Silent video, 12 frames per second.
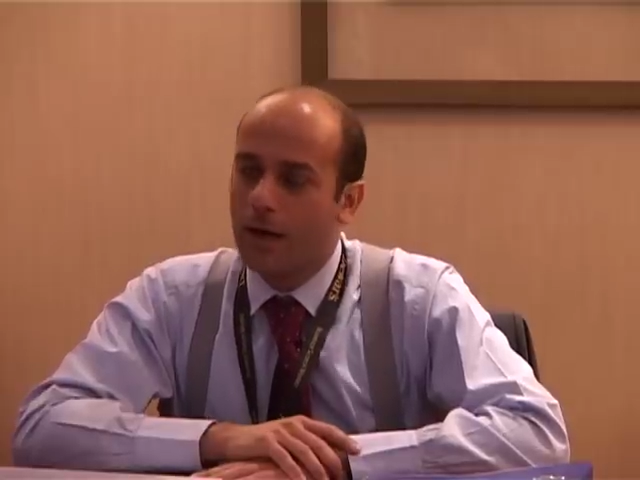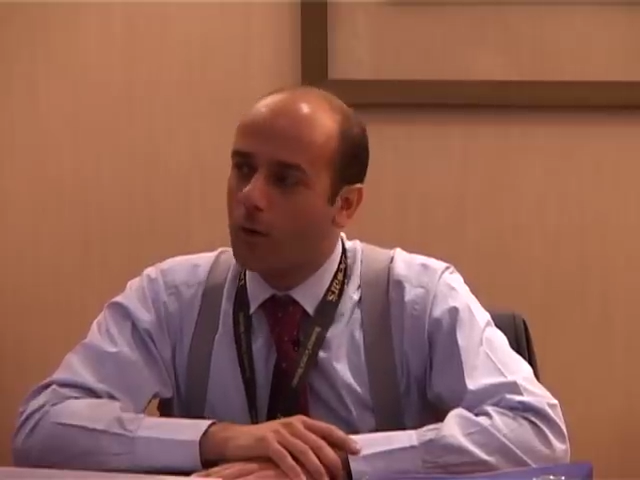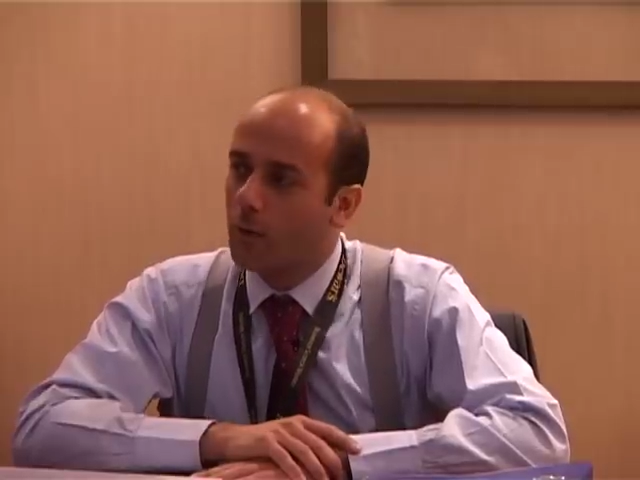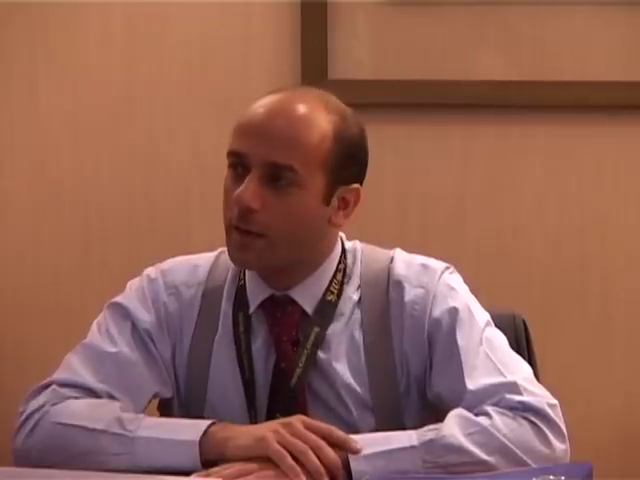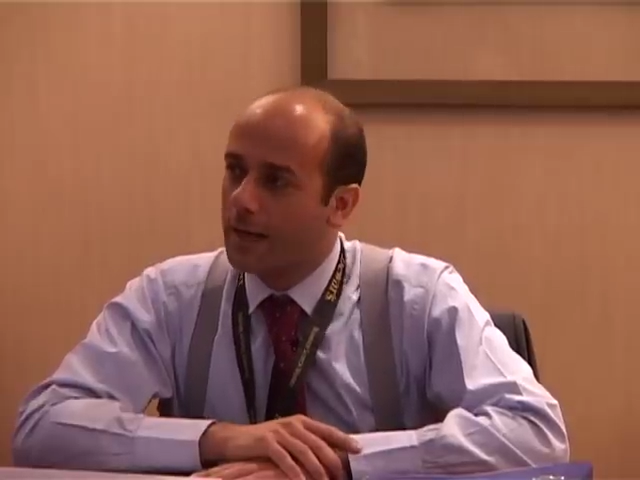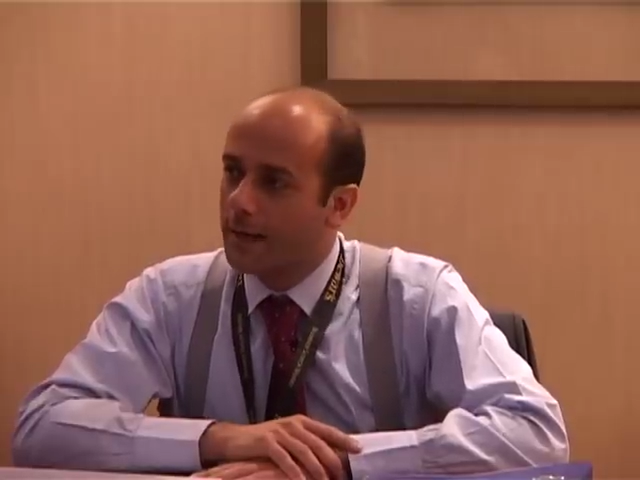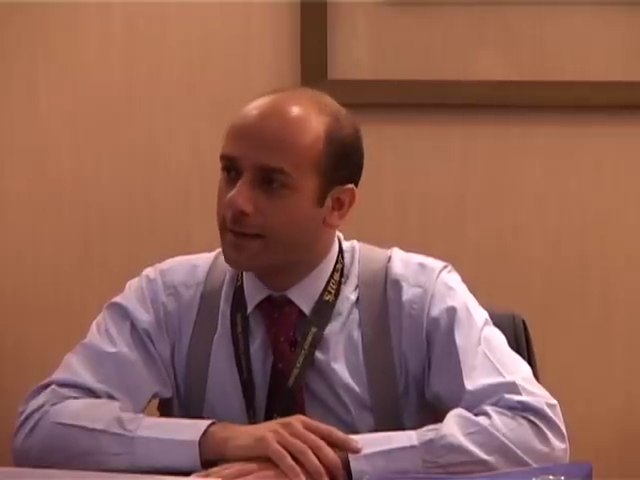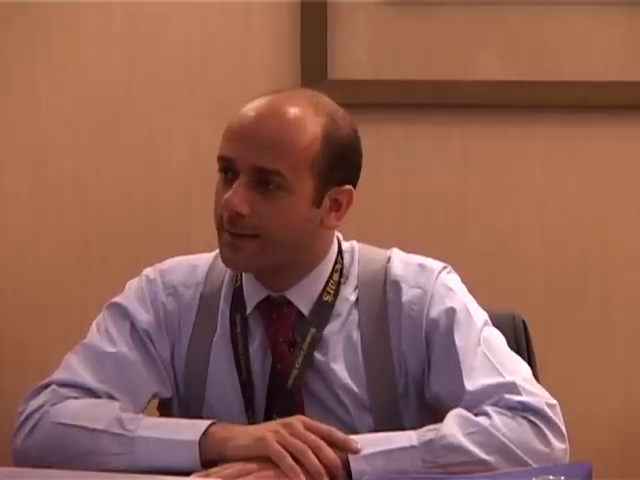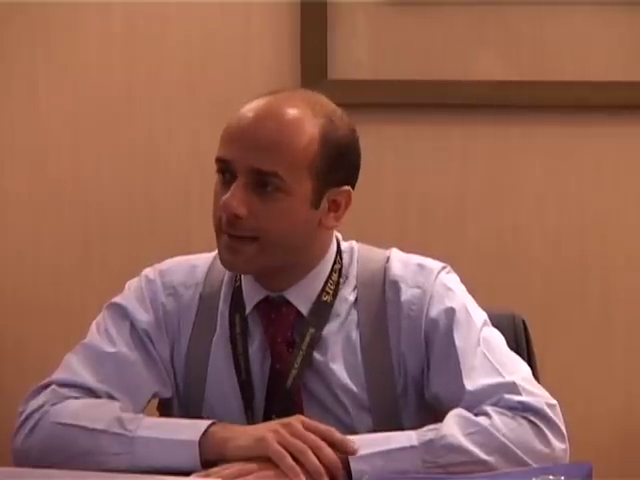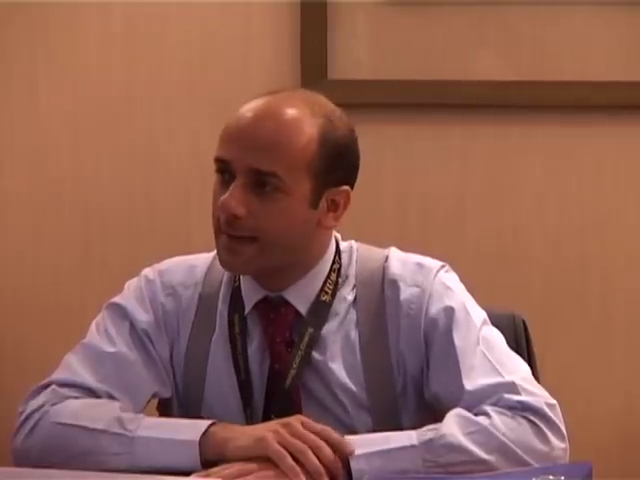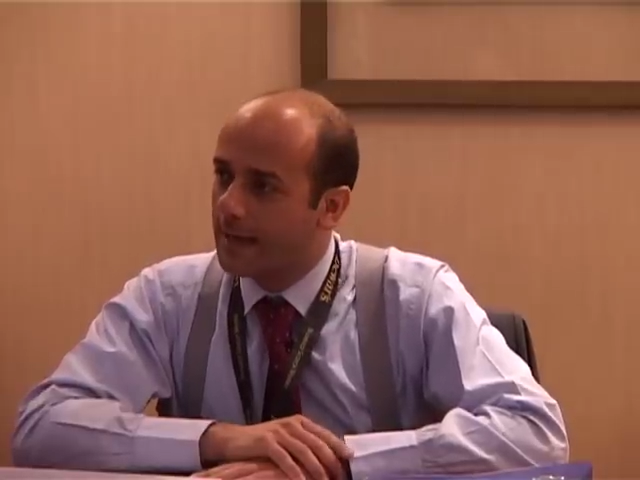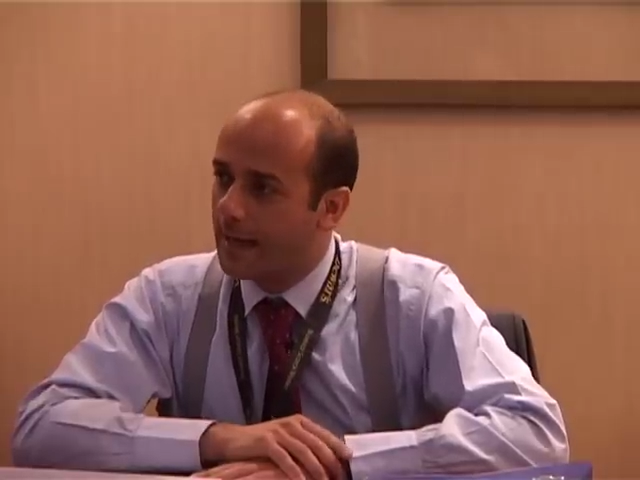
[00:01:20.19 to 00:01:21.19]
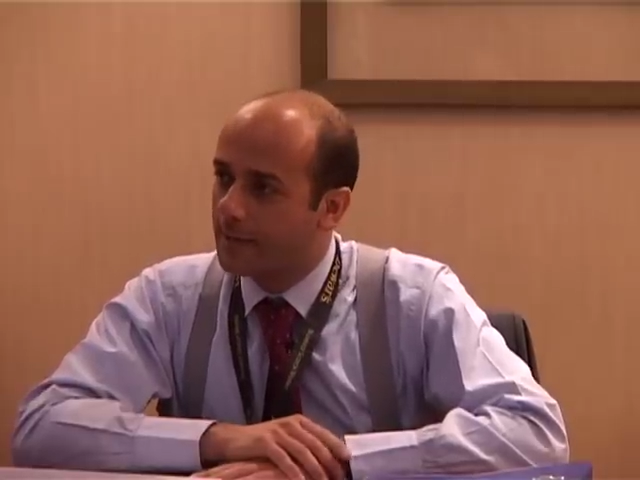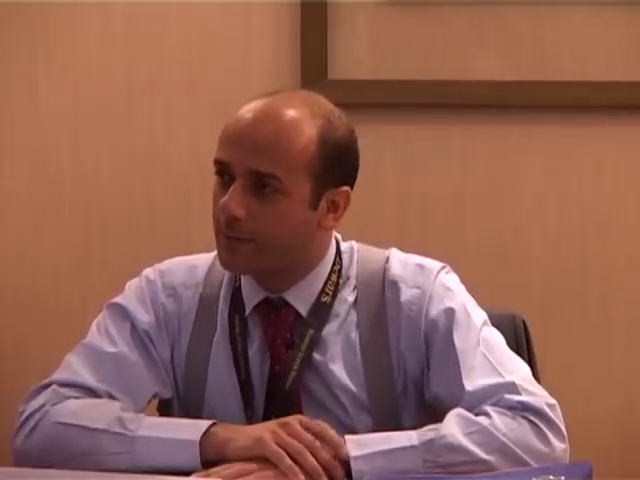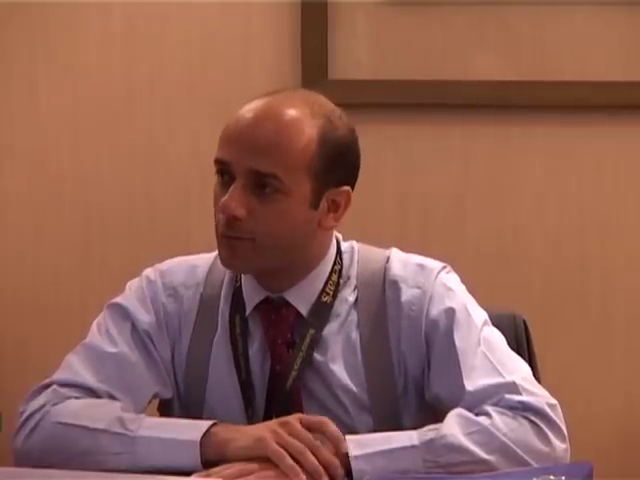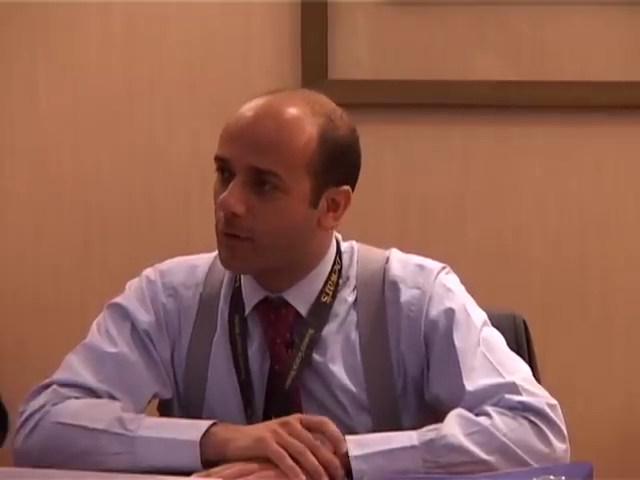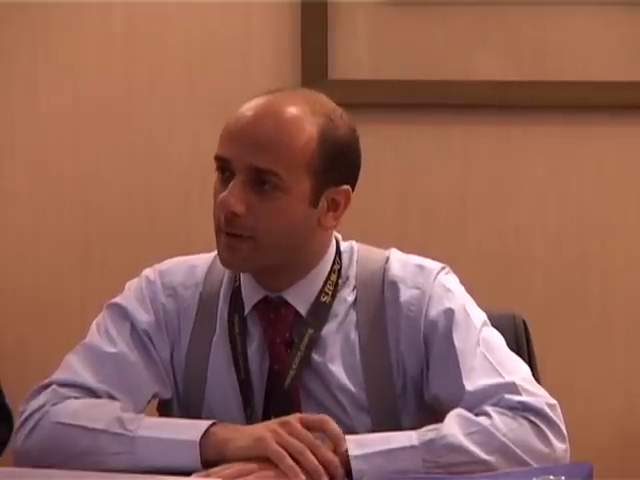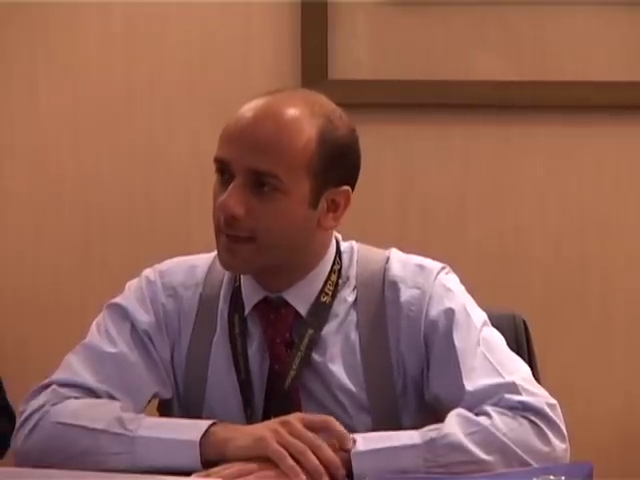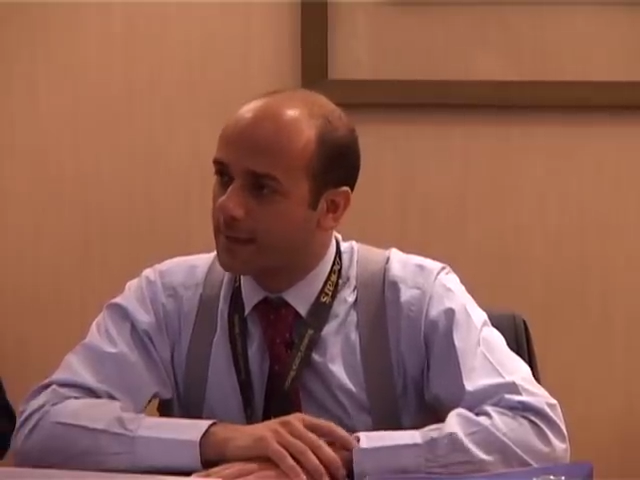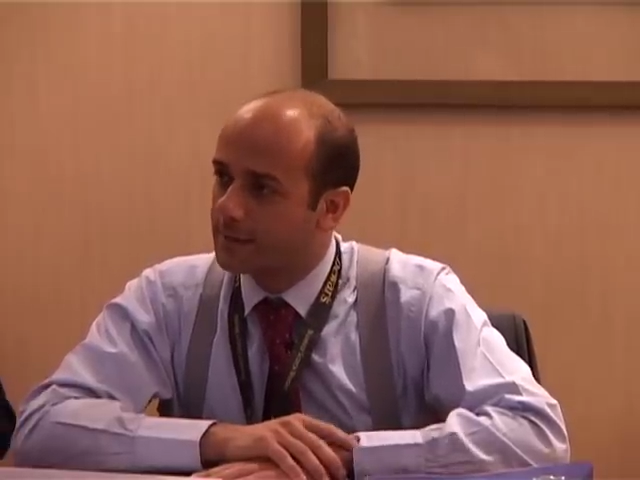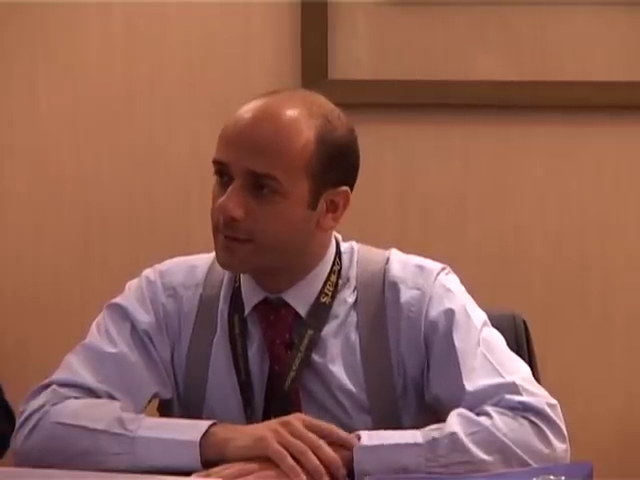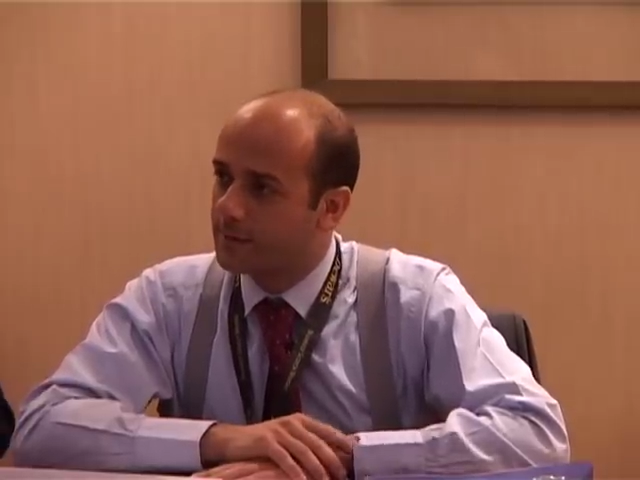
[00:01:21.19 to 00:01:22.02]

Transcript: organizing and running